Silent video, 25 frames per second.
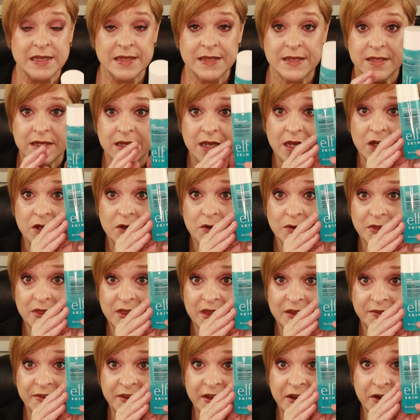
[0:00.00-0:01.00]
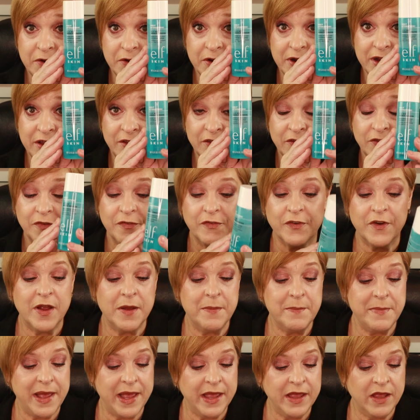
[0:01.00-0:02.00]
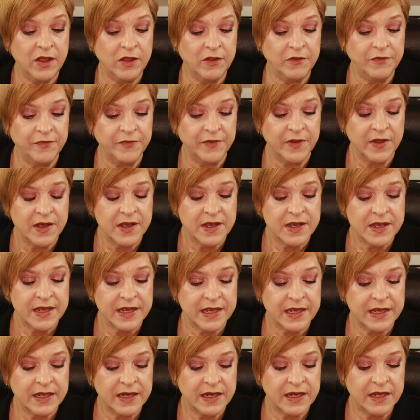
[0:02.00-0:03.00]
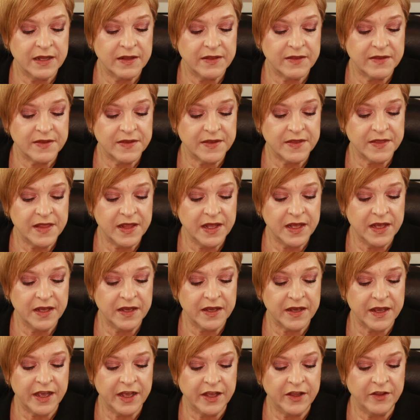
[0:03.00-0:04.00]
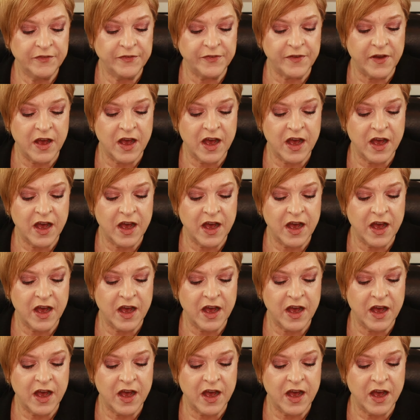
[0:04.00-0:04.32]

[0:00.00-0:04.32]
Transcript: So this here is from e.l.f and it's the e.l.f.